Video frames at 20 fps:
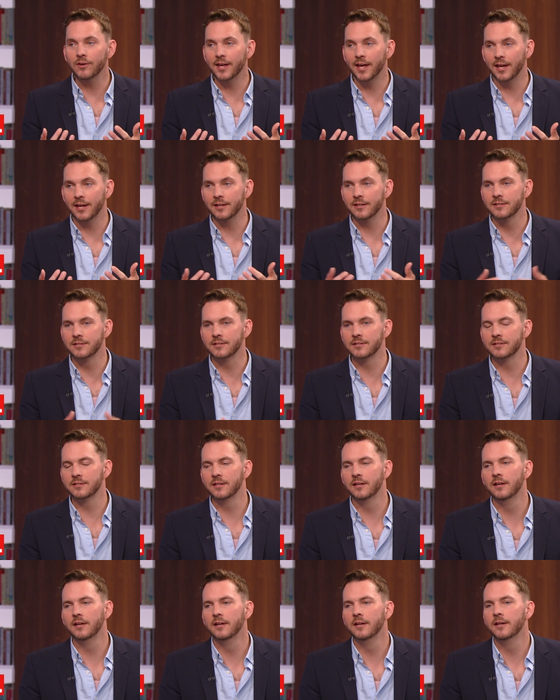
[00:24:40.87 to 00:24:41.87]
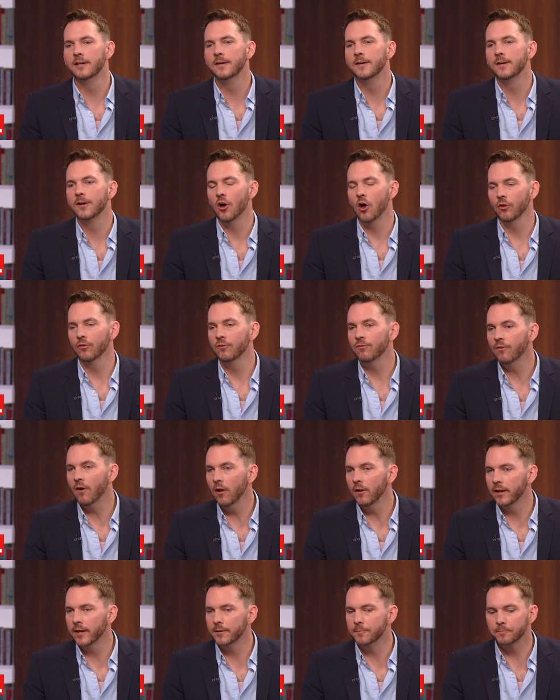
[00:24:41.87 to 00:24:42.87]
case called
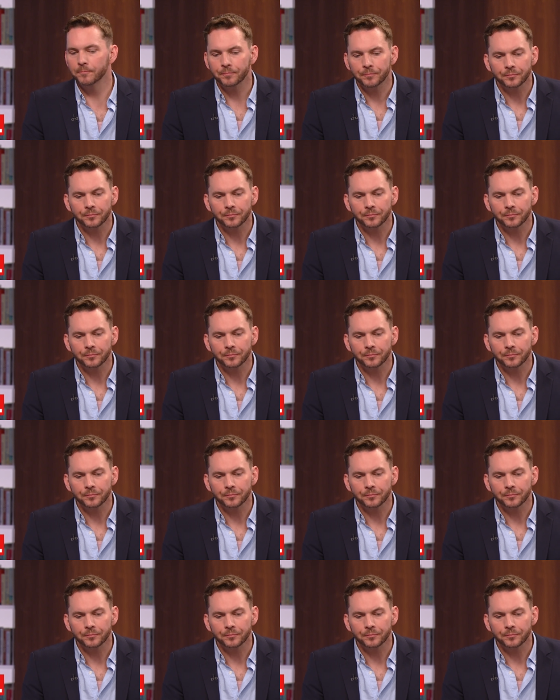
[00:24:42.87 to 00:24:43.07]
Follett.